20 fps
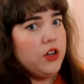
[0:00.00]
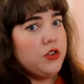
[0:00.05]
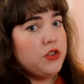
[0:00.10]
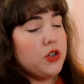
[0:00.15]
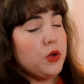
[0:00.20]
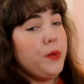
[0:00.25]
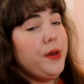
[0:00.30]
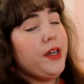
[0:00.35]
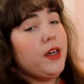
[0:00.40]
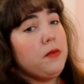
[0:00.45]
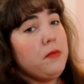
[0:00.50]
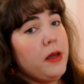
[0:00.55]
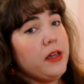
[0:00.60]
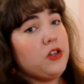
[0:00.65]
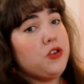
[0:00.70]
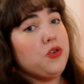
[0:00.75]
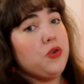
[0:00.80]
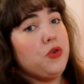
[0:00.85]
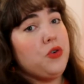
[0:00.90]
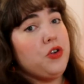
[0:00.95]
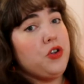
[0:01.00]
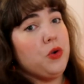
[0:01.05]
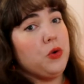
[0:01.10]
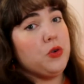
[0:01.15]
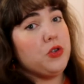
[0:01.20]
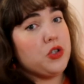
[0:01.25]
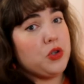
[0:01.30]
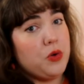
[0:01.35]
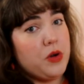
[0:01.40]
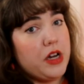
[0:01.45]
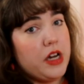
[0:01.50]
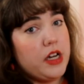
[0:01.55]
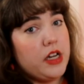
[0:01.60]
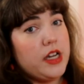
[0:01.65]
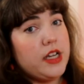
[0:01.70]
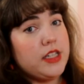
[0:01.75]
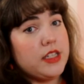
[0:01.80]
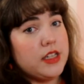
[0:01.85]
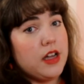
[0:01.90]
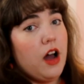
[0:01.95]
so we can make sure your screen
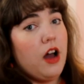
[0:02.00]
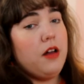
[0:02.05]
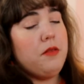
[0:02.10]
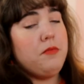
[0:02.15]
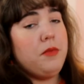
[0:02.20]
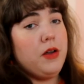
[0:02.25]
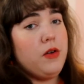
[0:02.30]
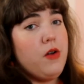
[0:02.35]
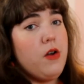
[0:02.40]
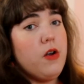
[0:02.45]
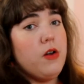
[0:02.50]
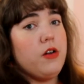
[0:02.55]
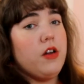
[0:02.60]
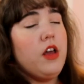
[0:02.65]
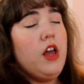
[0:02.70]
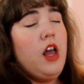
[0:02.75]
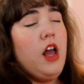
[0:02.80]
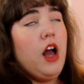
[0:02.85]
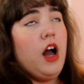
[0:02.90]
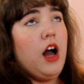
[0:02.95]
is not mirrored.